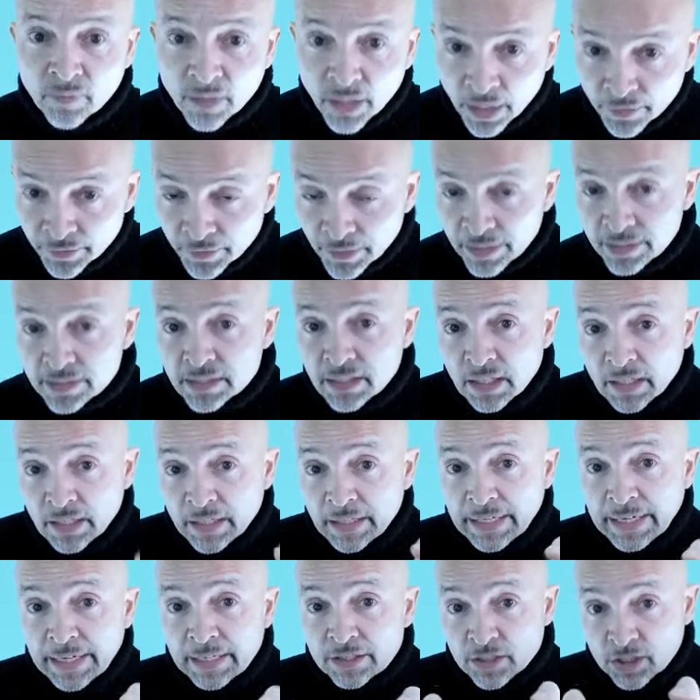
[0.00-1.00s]
And then it's
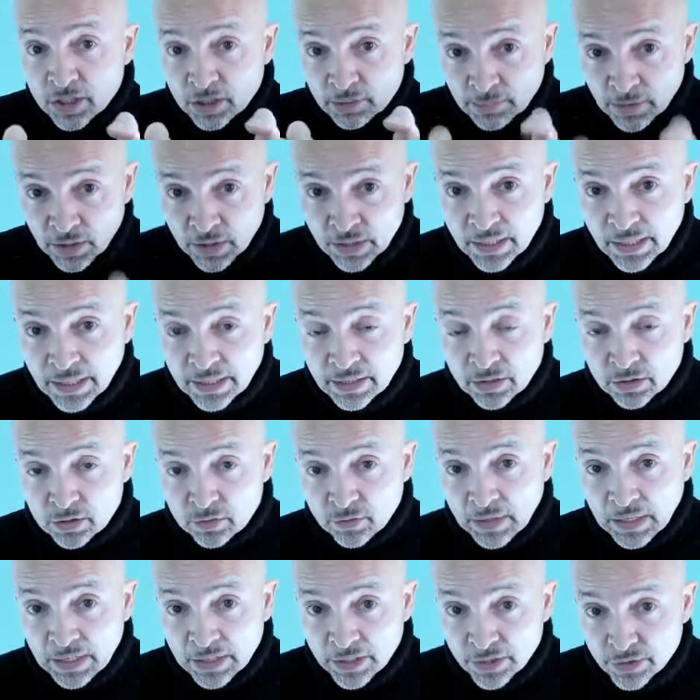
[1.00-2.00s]
learning how to communicate those
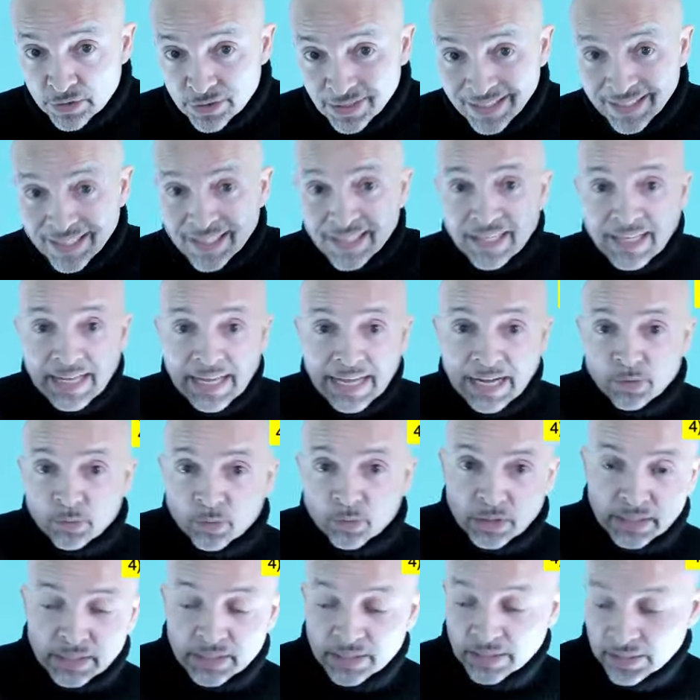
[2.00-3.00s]
values
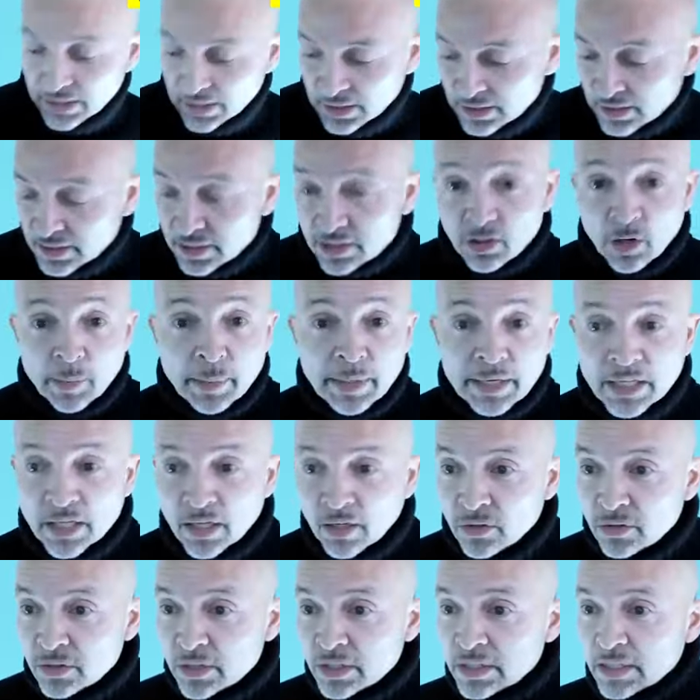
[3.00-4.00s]
outwardly. So I better
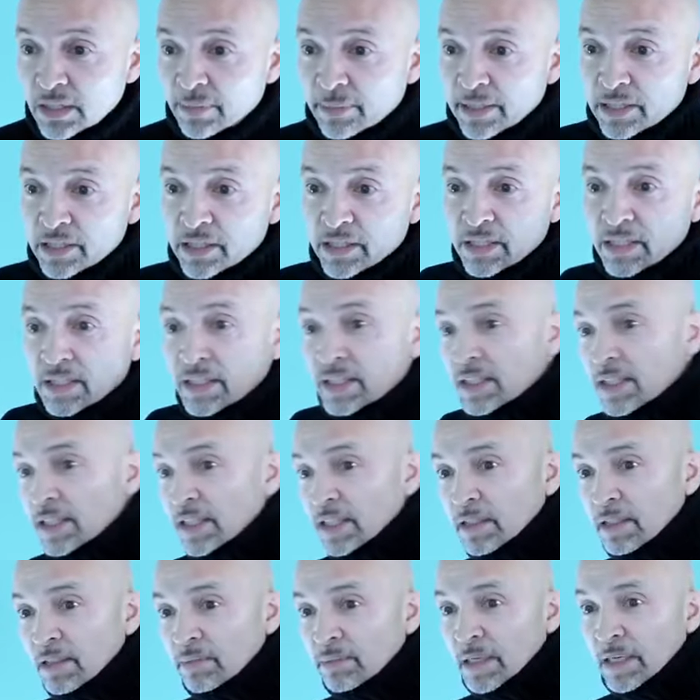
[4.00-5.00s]
go because I'm actually uh,
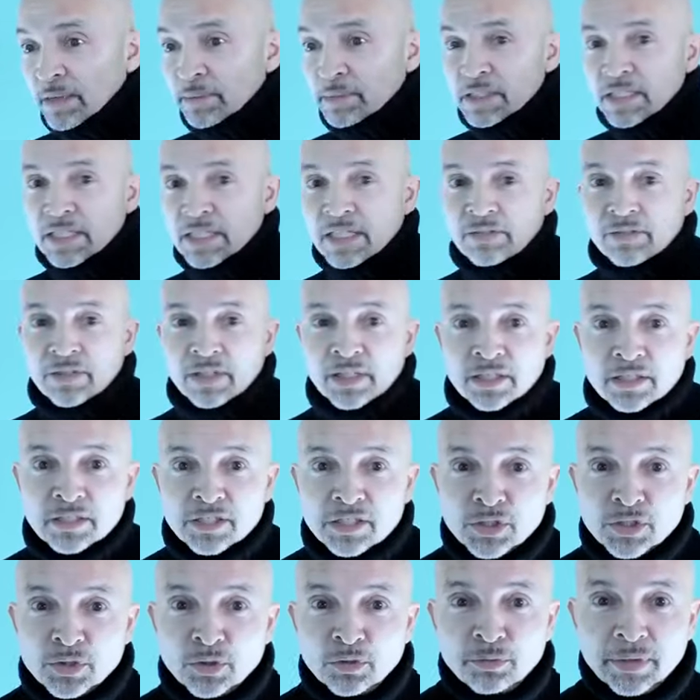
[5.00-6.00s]
I'm actually giving a
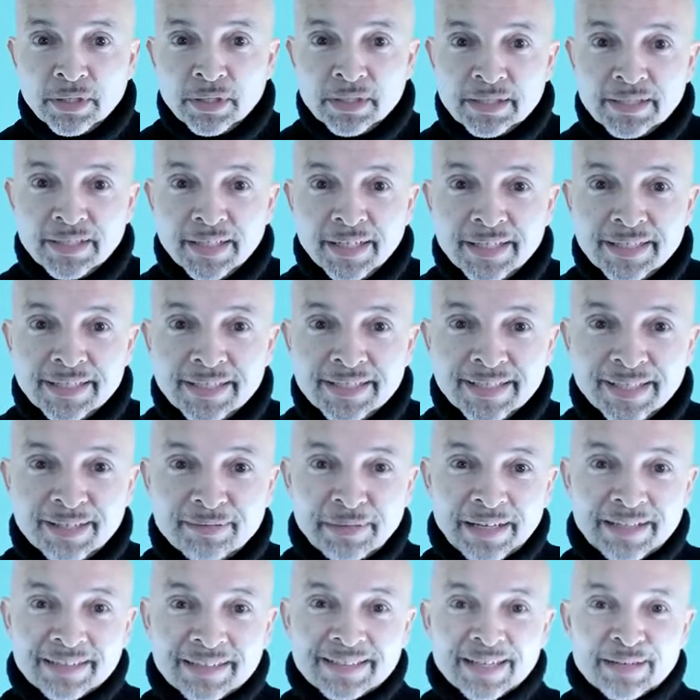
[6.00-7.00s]
short presentation in
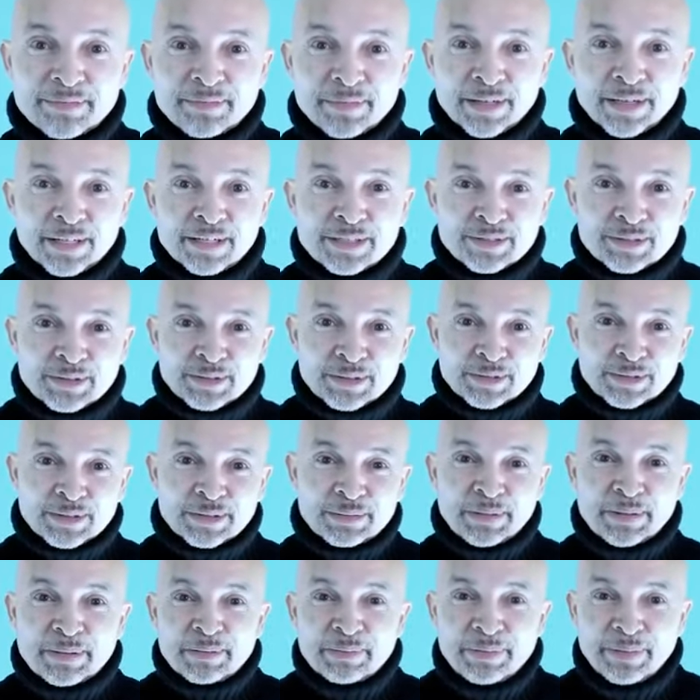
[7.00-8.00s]
about 10 minutes to a group
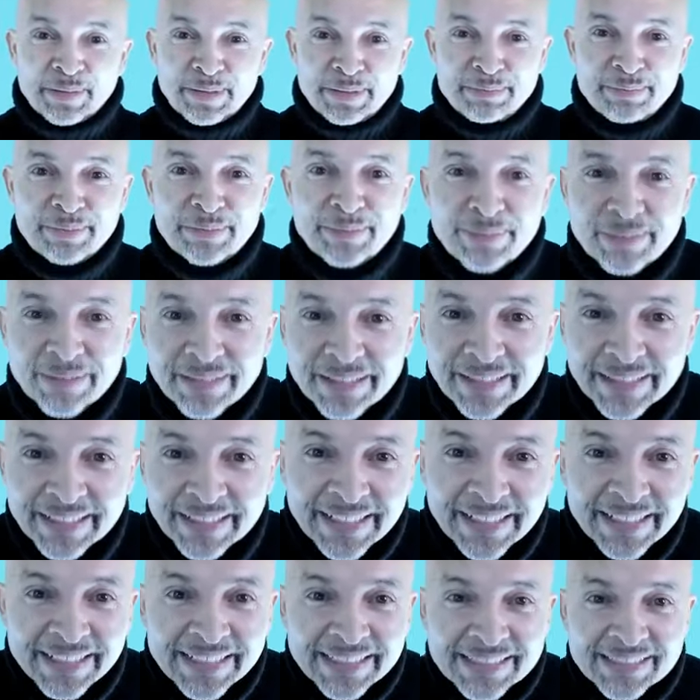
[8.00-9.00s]
of people.
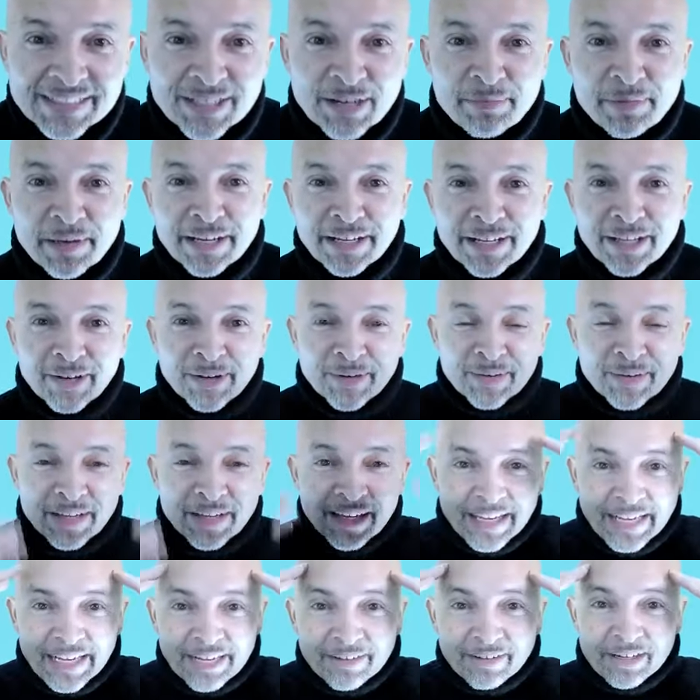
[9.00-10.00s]
So I better go.
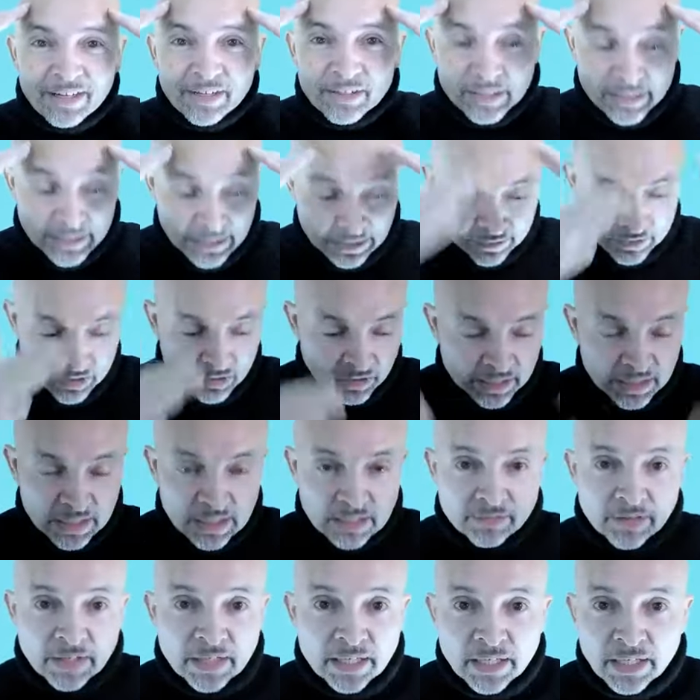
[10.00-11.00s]
Anyway, look, have a great
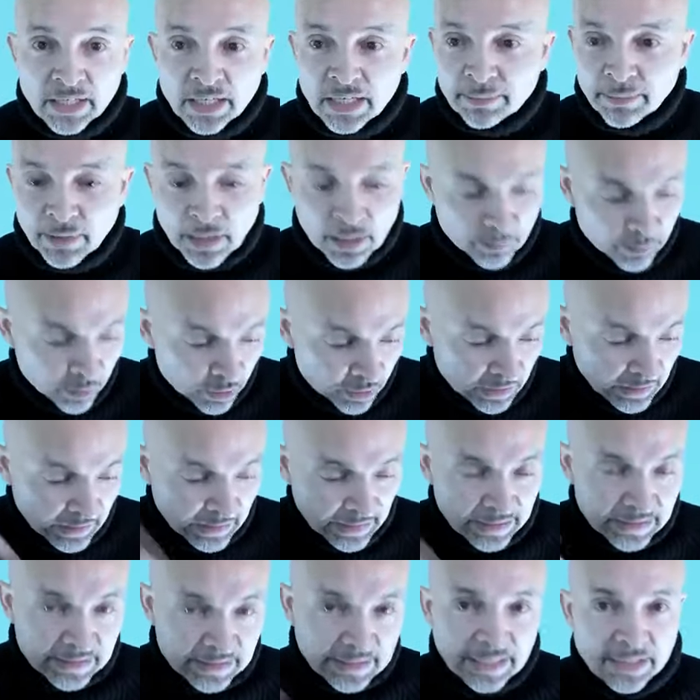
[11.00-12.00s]
evening. Um, I'll put the
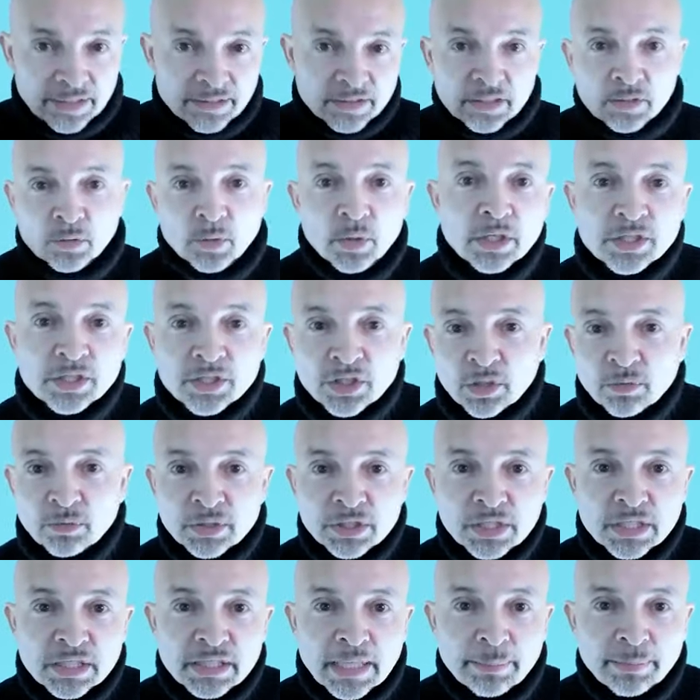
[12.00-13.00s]
link down to the workshop,
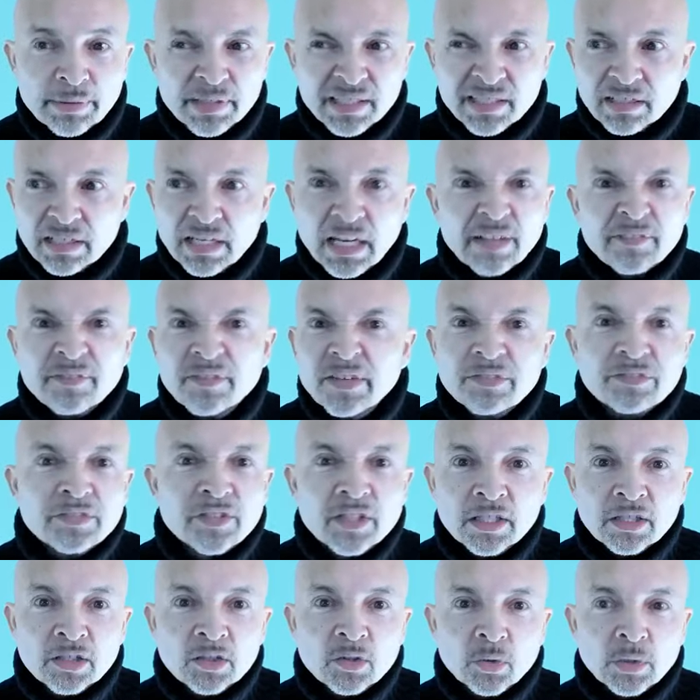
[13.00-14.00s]
which is happening. It's only like
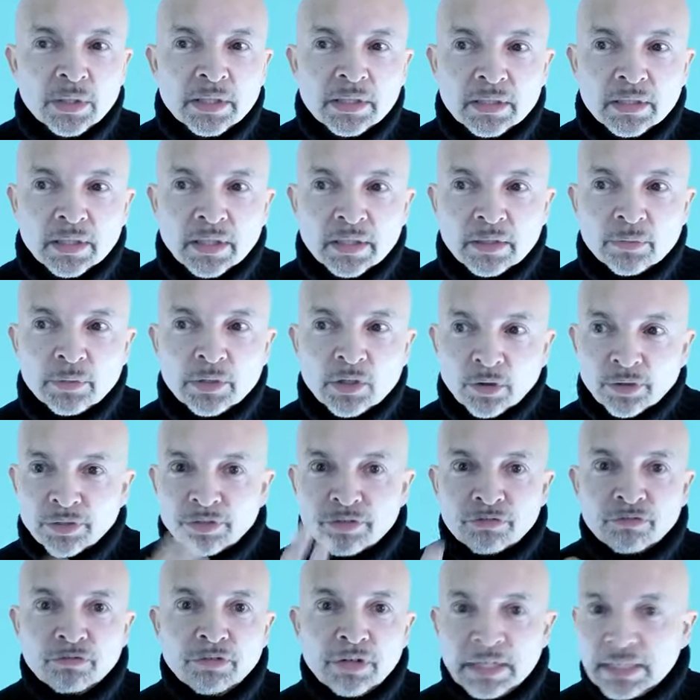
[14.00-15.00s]
15 quid. I think we've got
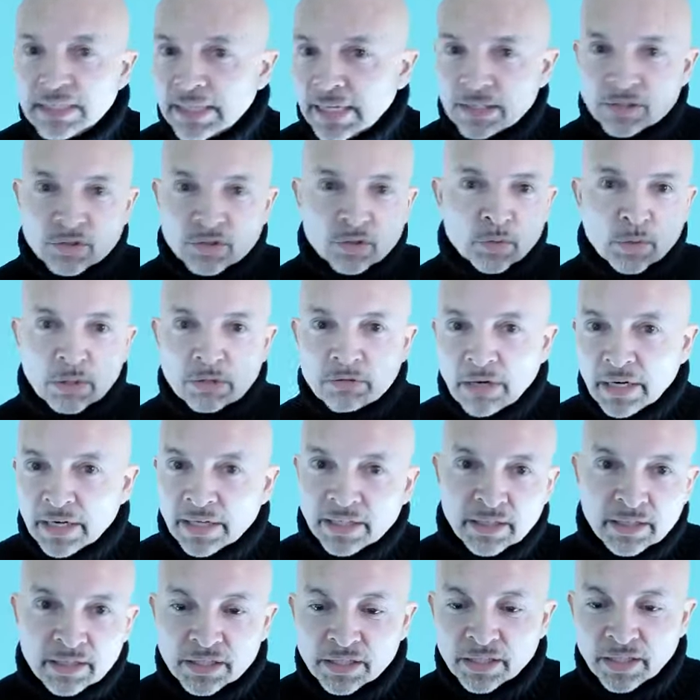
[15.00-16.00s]
three. That's all we're
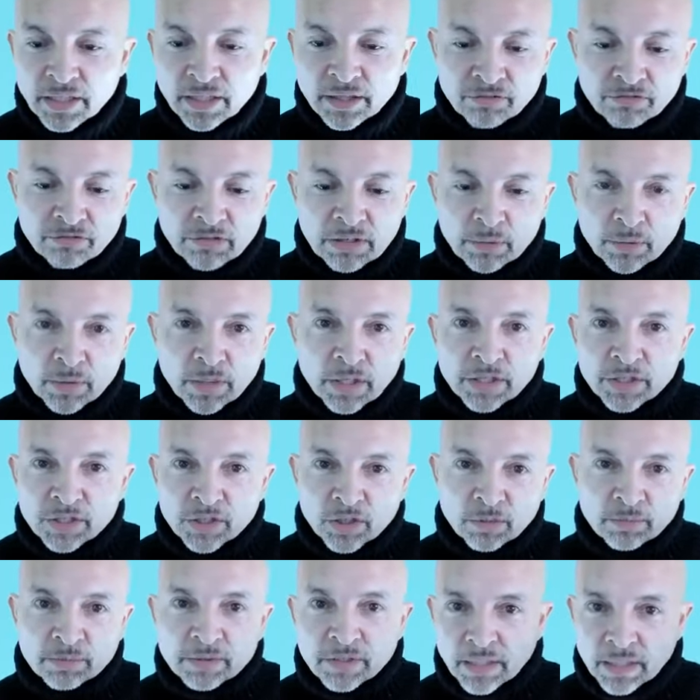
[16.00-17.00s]
running this year, three
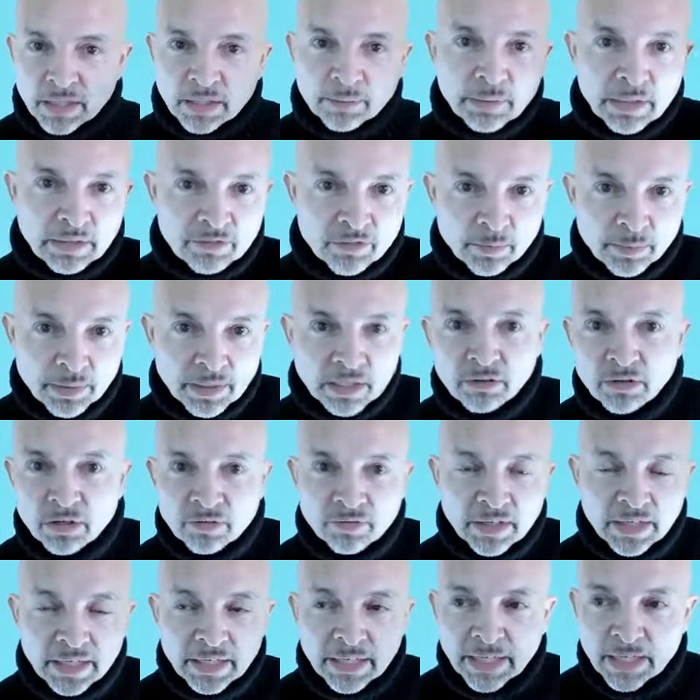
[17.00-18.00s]
workshops, and then we have a bigger
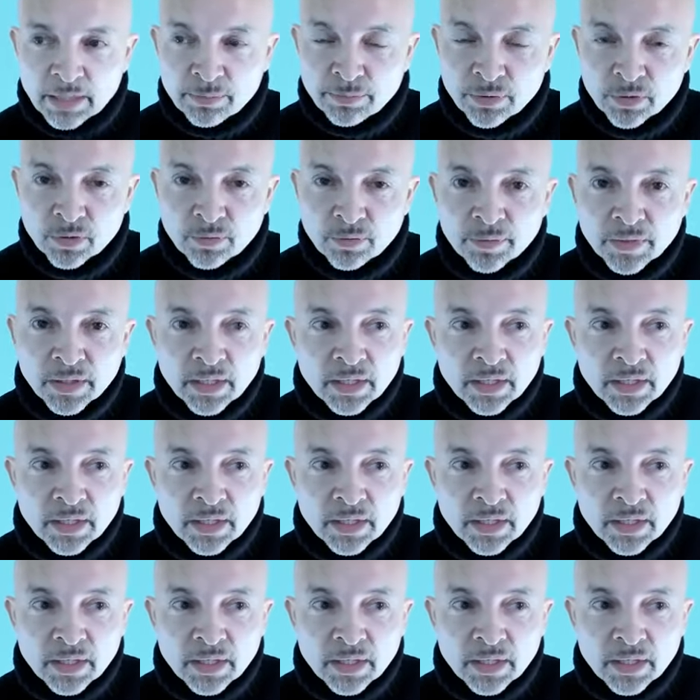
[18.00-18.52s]
event in April.